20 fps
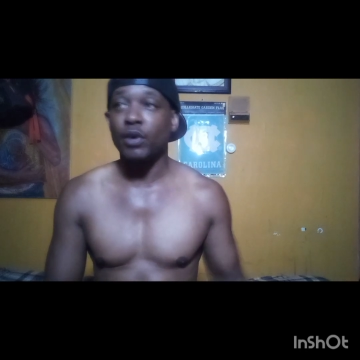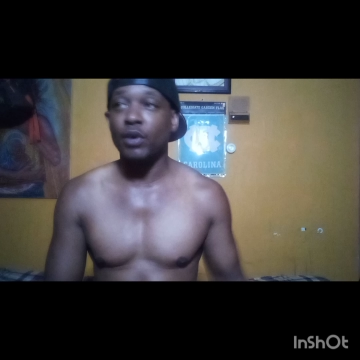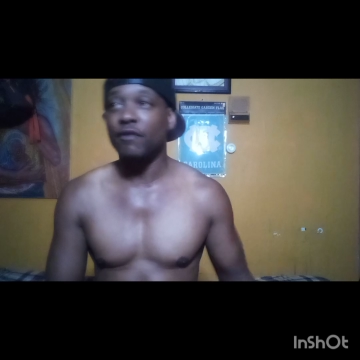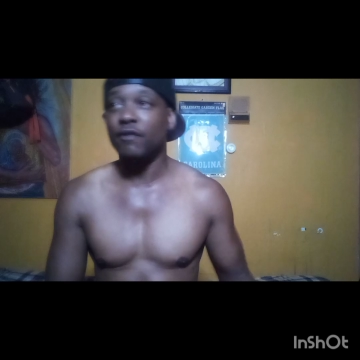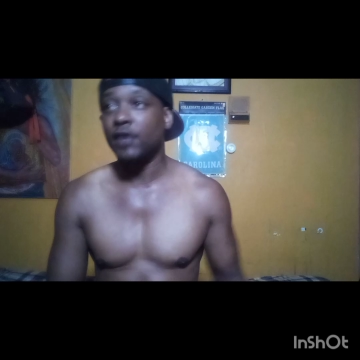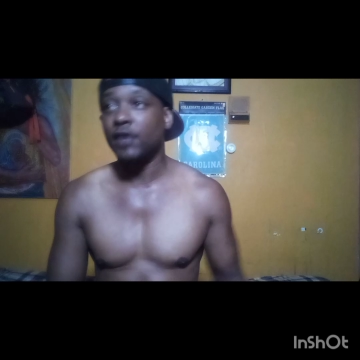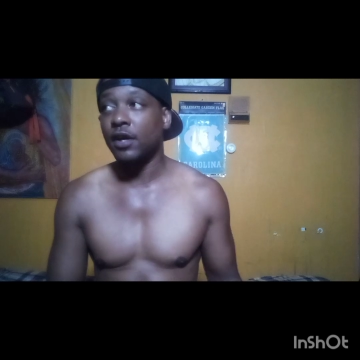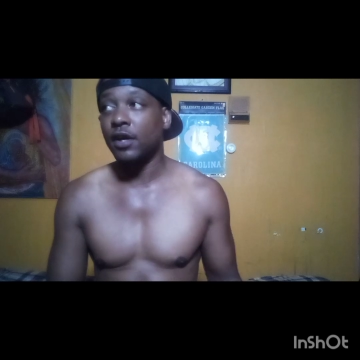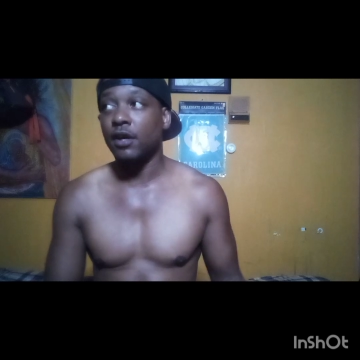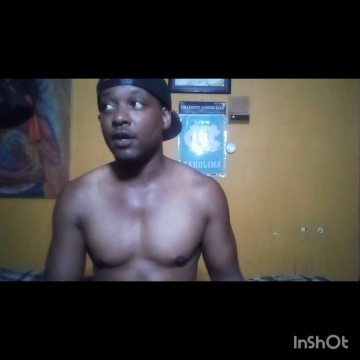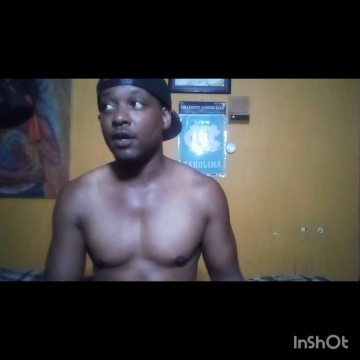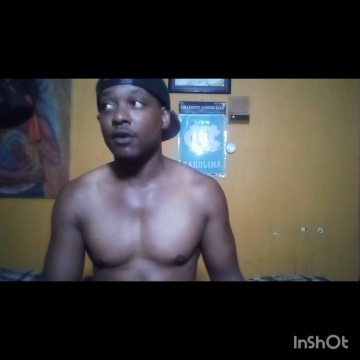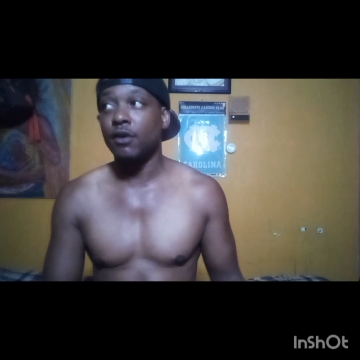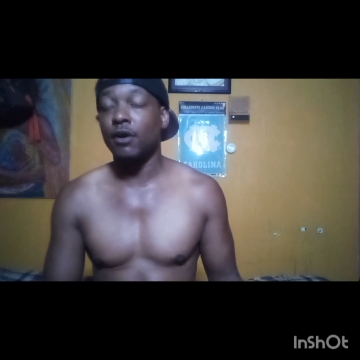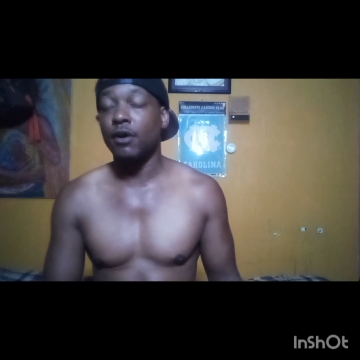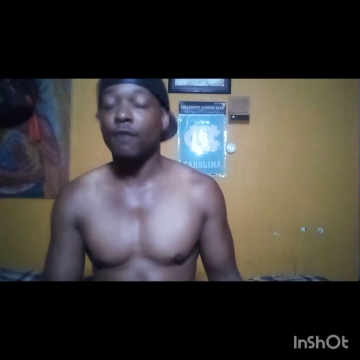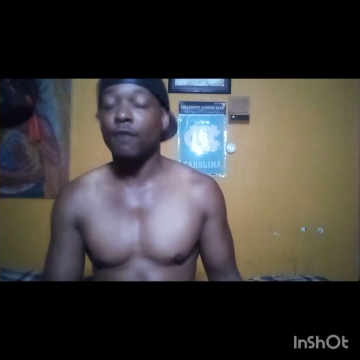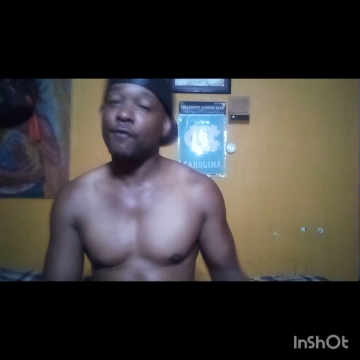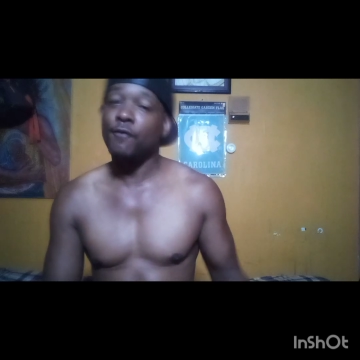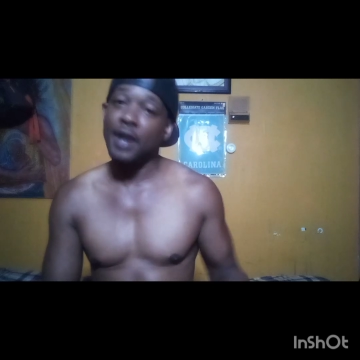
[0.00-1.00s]
with her
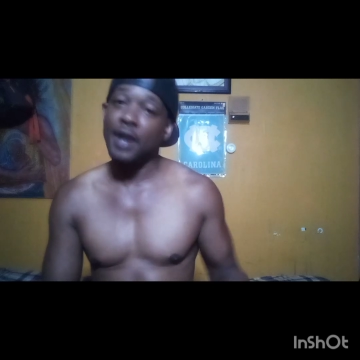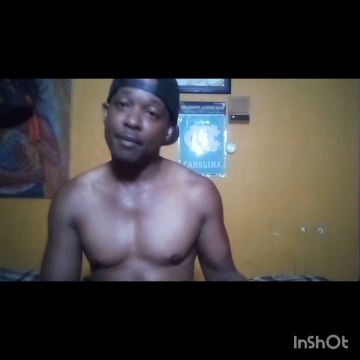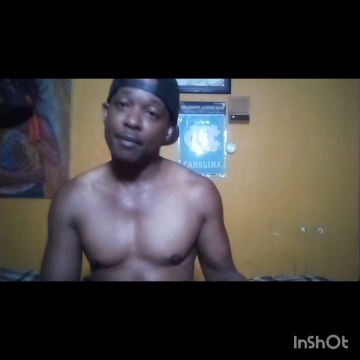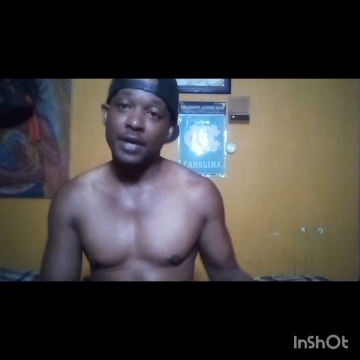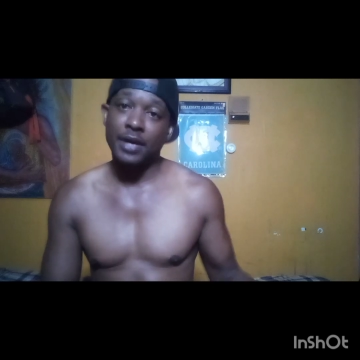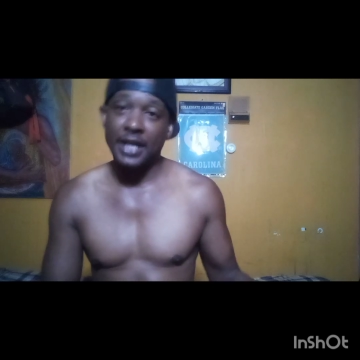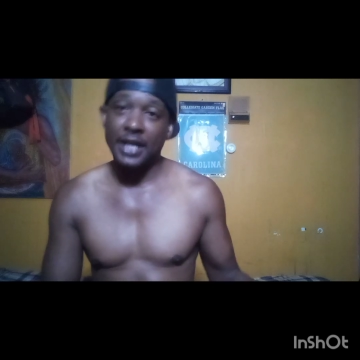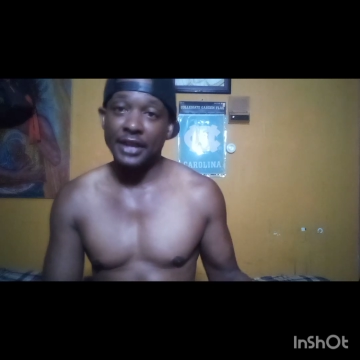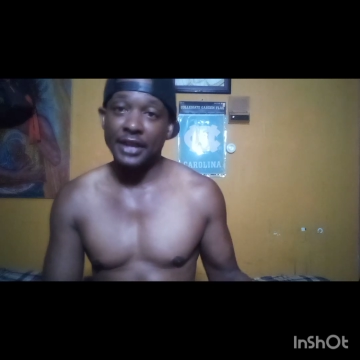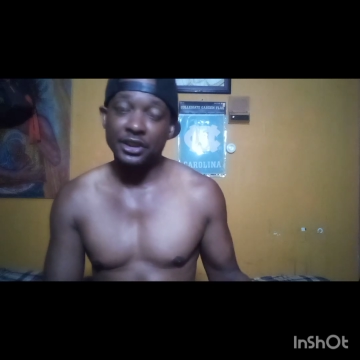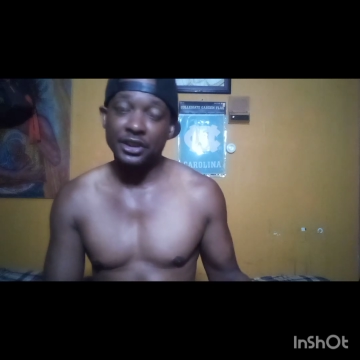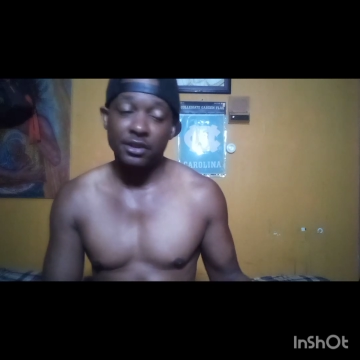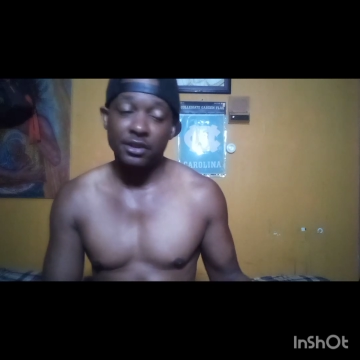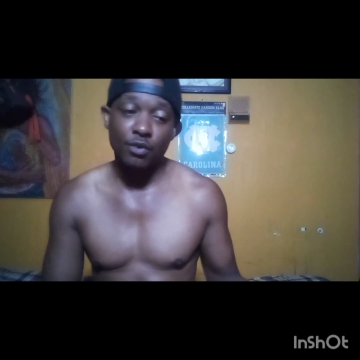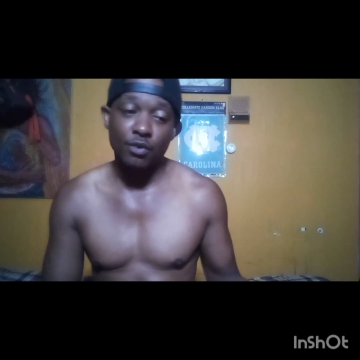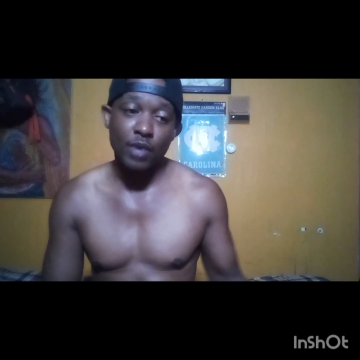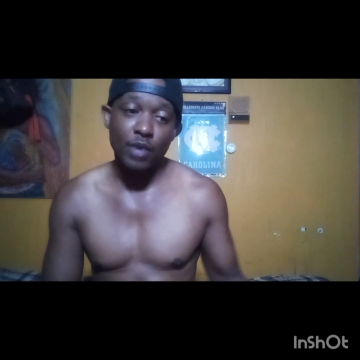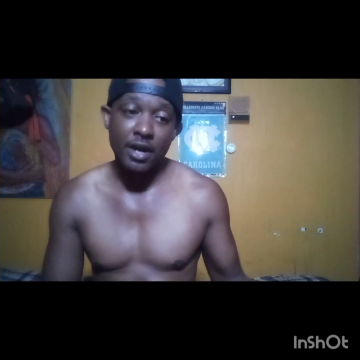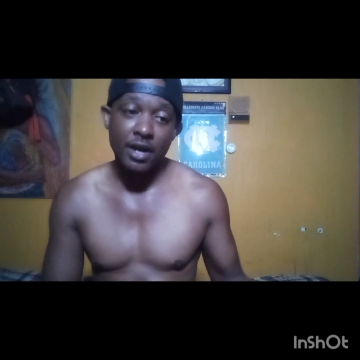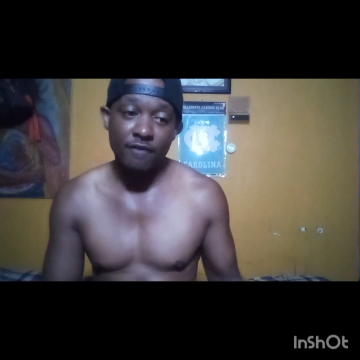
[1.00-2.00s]
or fabrications
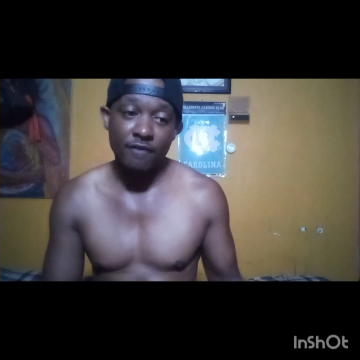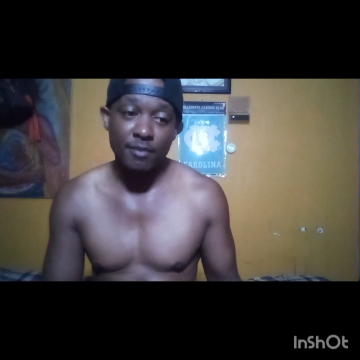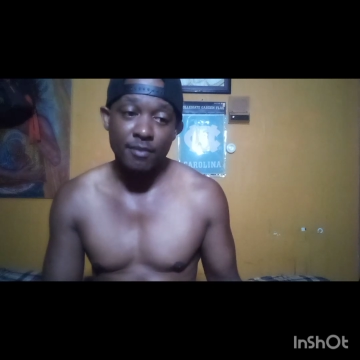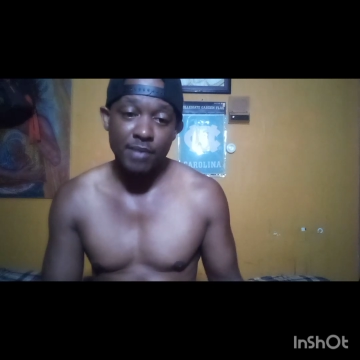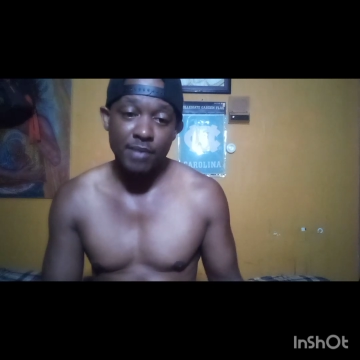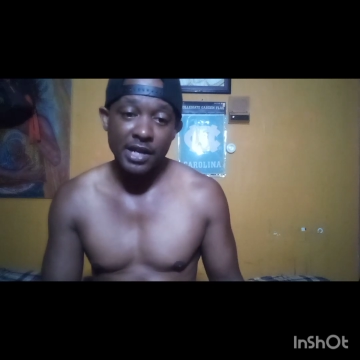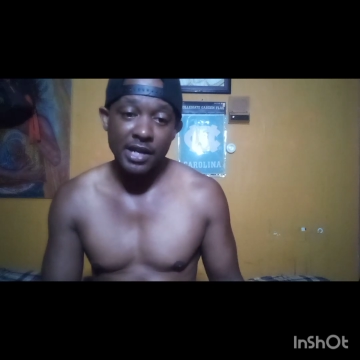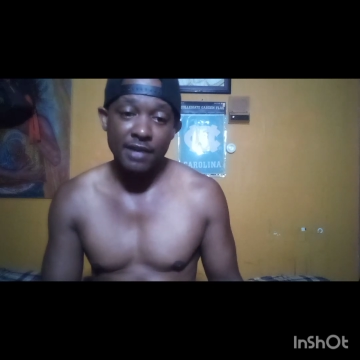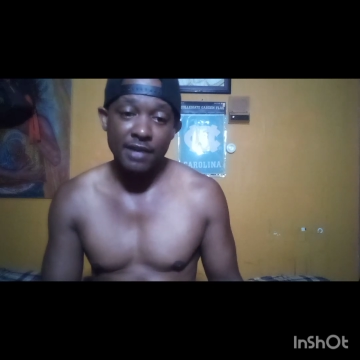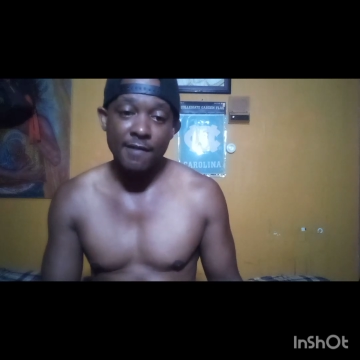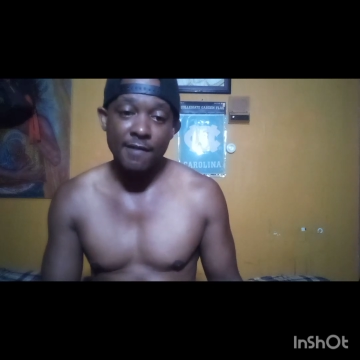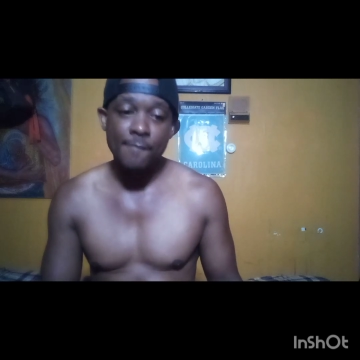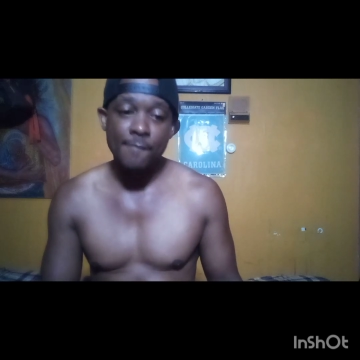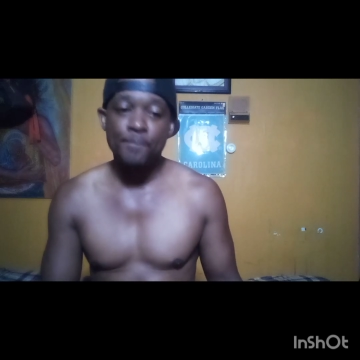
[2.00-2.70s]
or whatever but